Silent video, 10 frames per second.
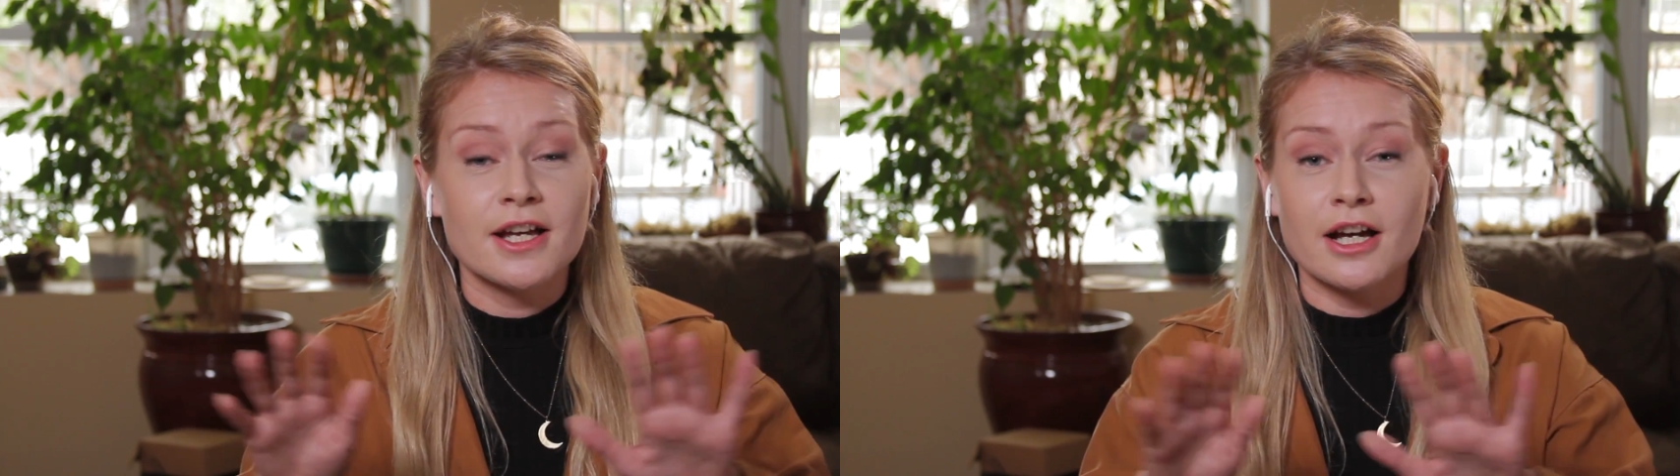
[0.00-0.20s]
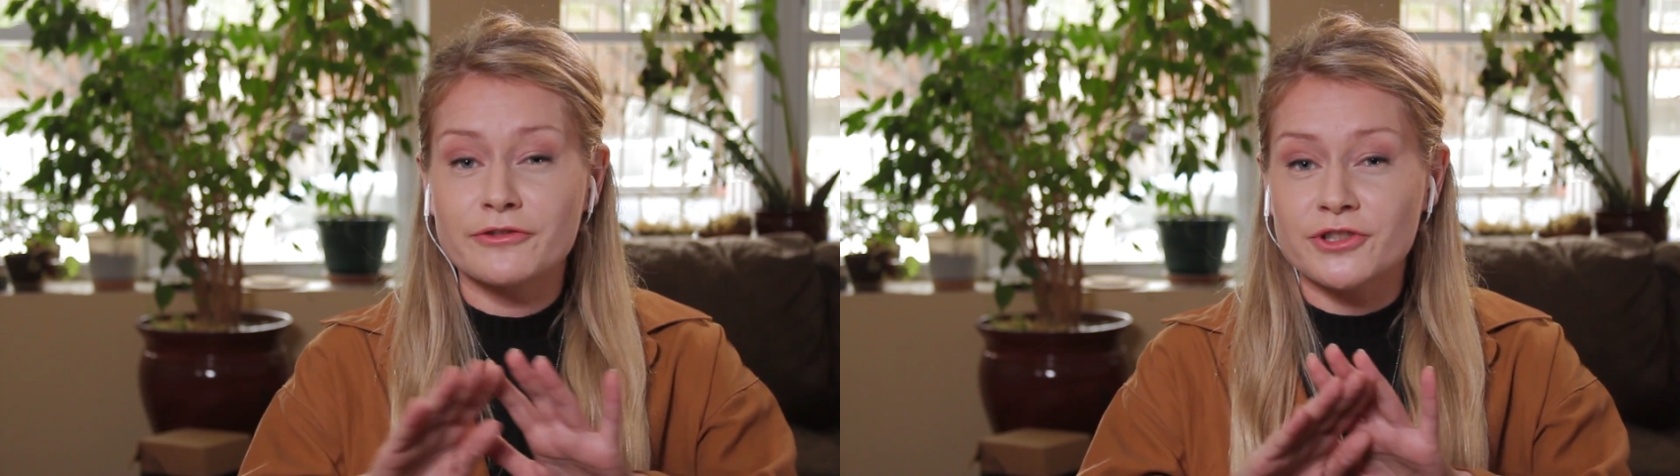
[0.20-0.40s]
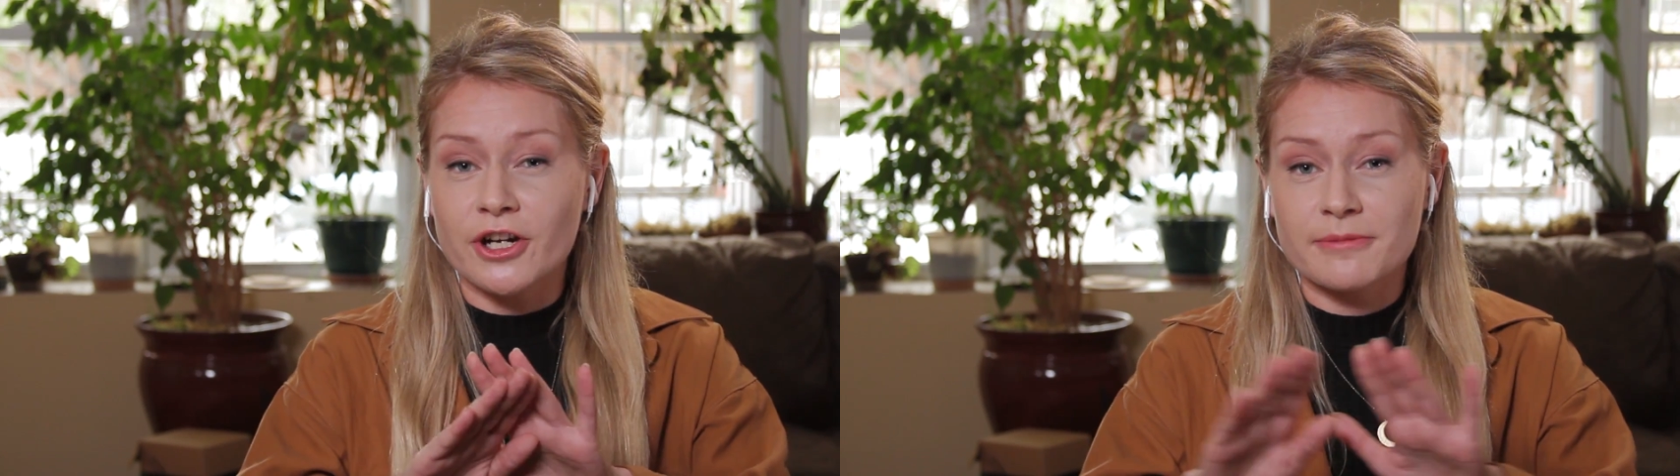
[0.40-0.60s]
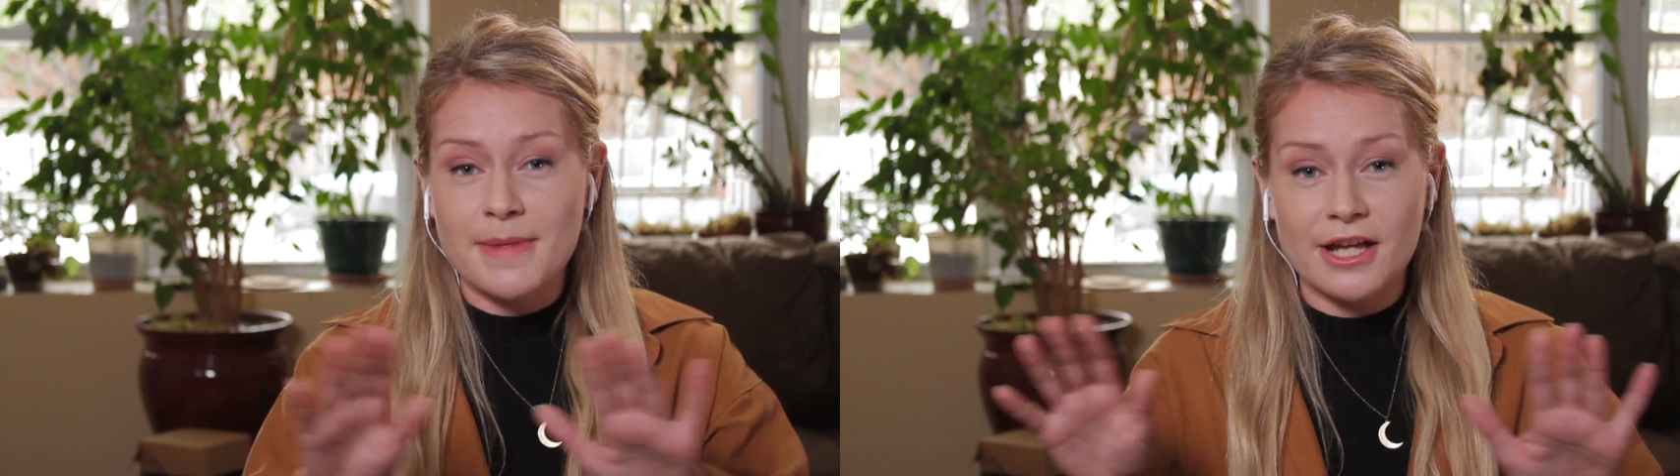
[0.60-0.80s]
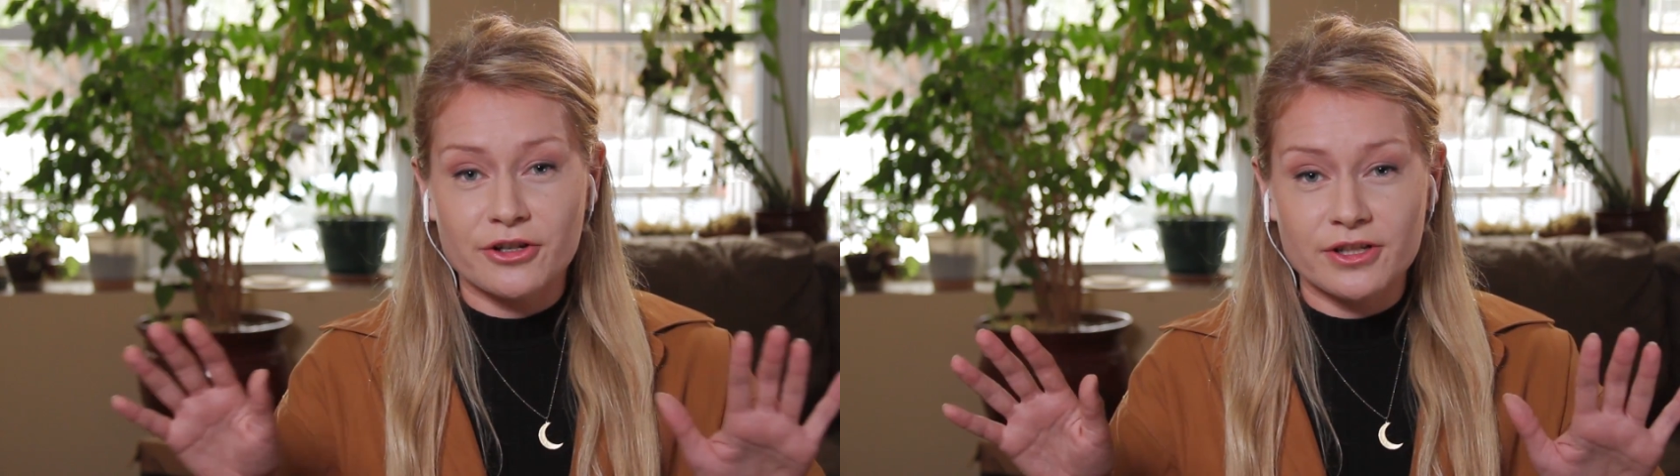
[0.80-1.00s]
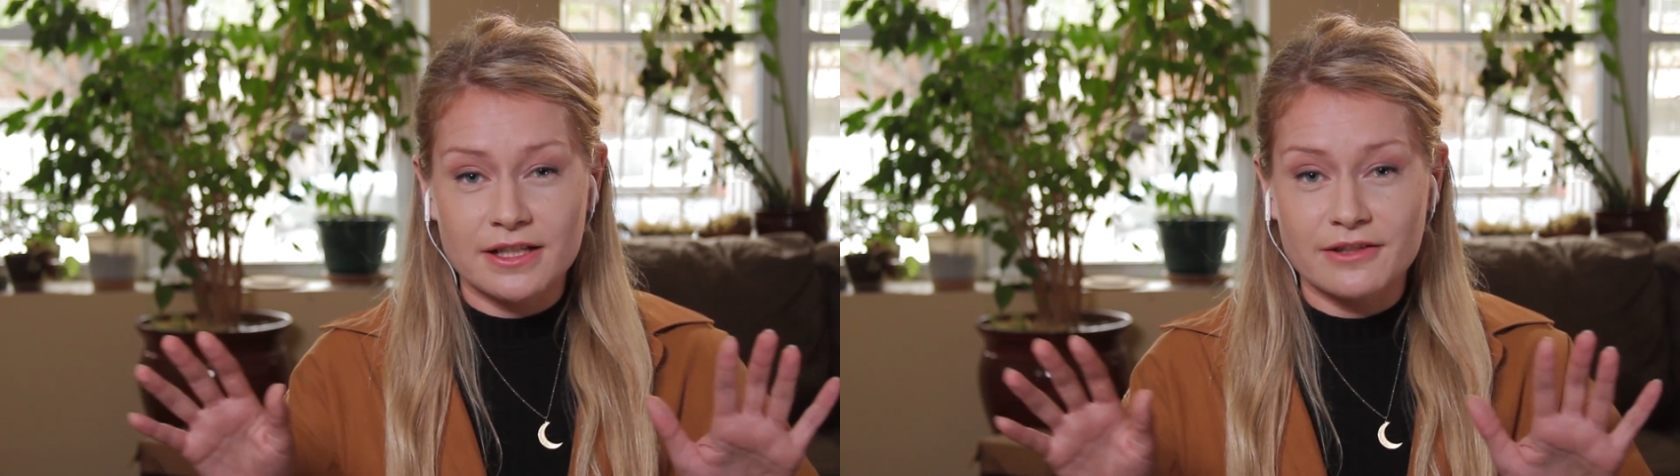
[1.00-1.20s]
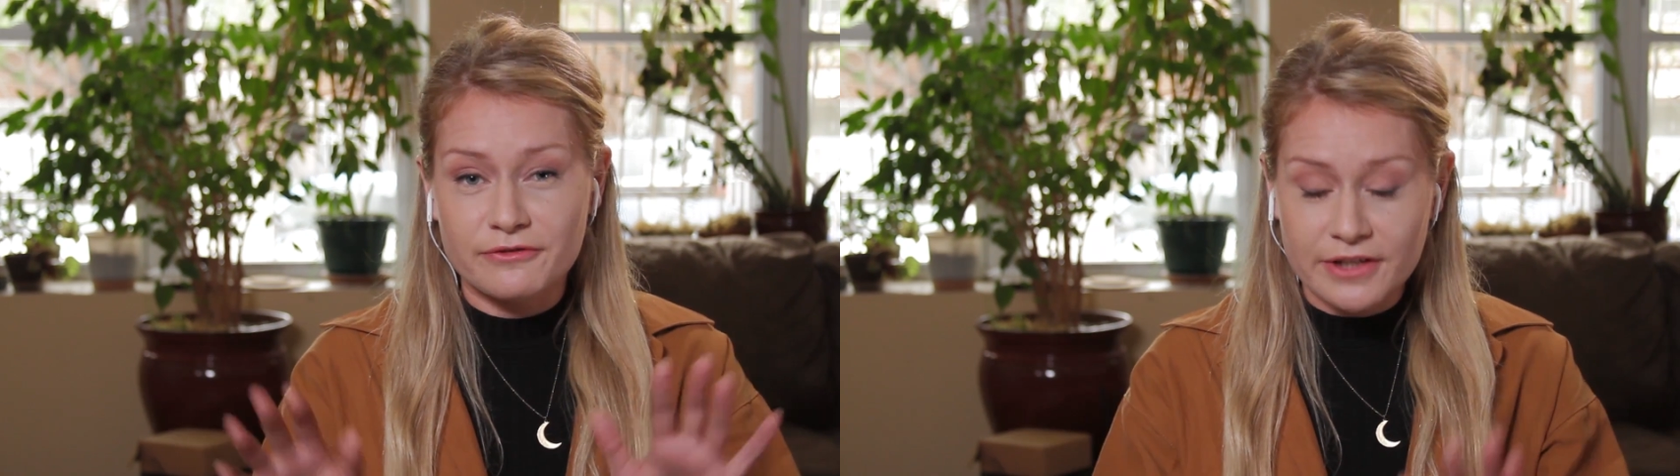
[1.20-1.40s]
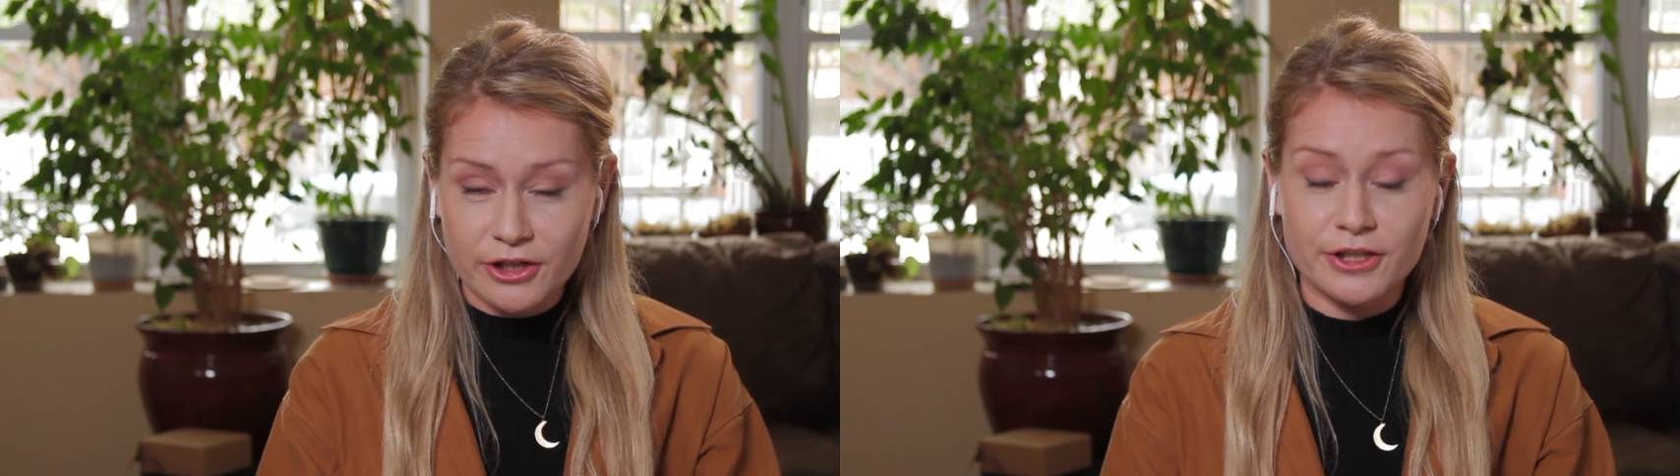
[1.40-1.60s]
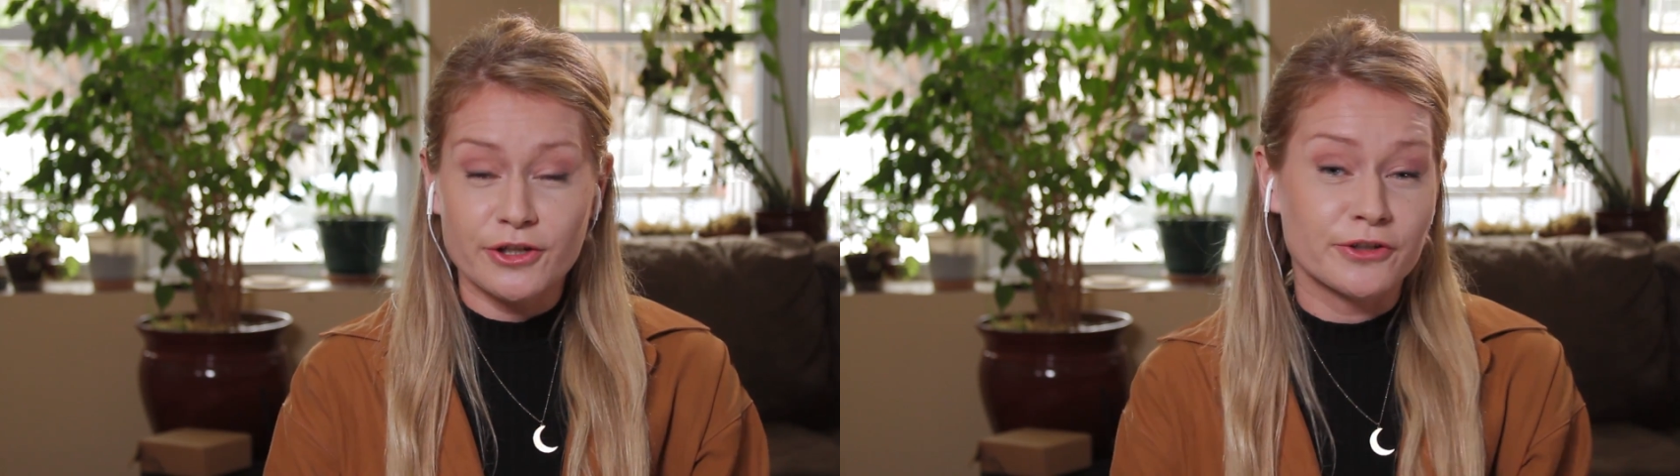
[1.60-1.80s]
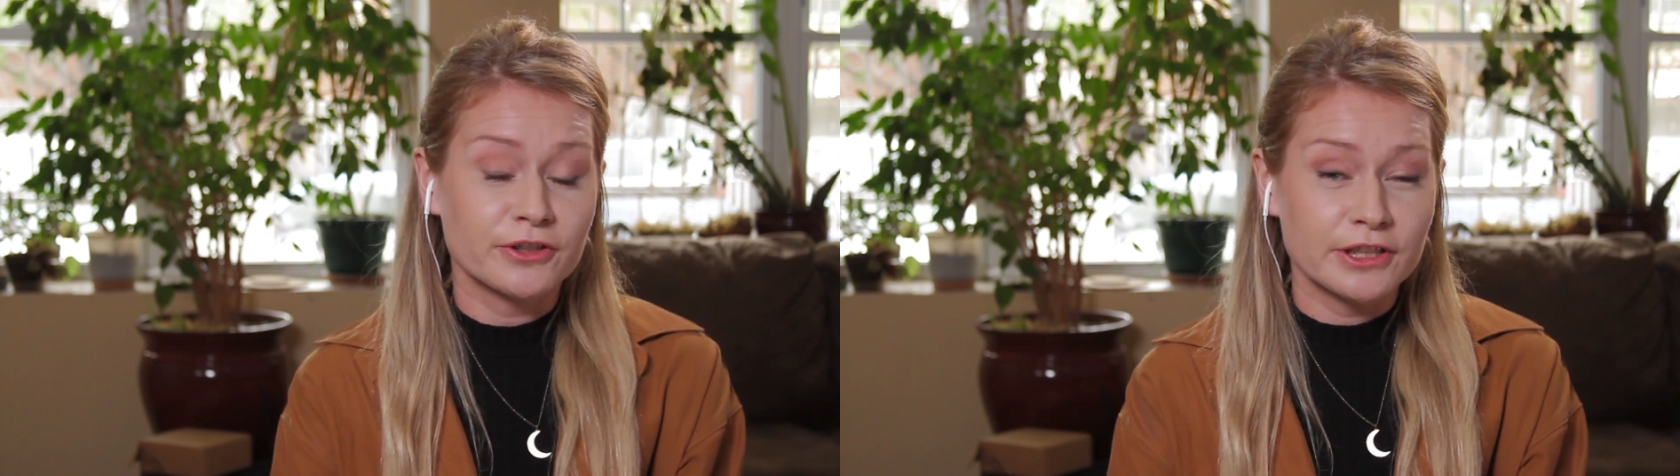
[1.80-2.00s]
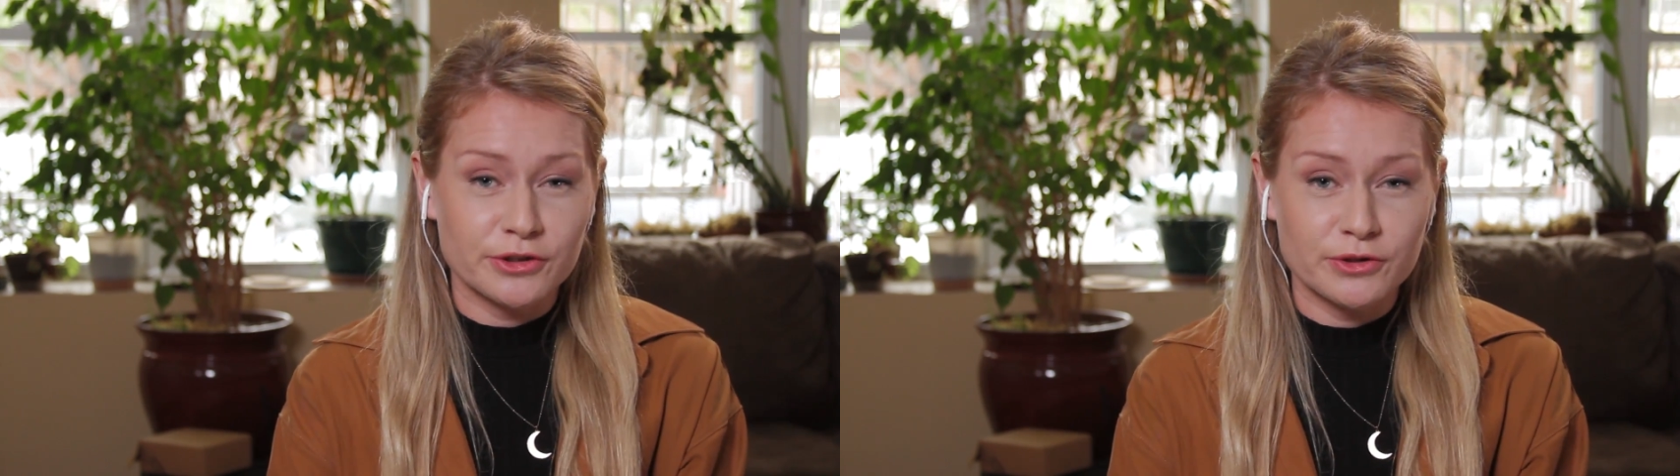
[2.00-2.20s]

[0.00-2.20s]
of dark matter in the very early